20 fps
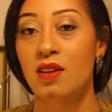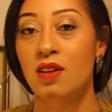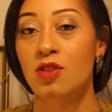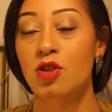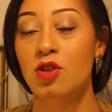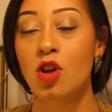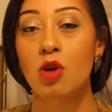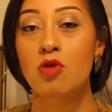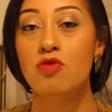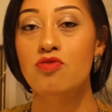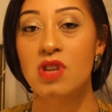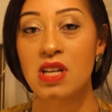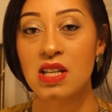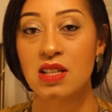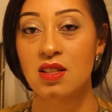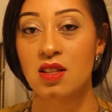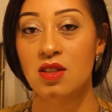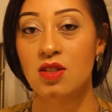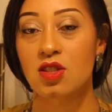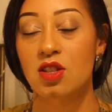no
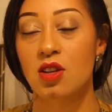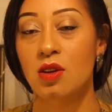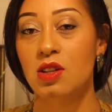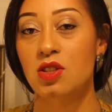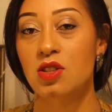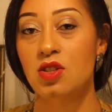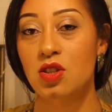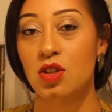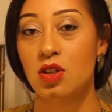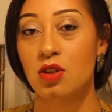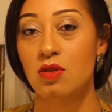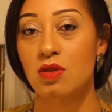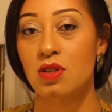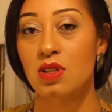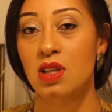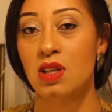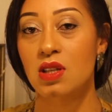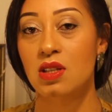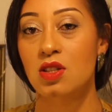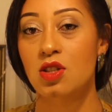reasons, no
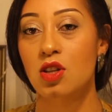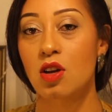excuses,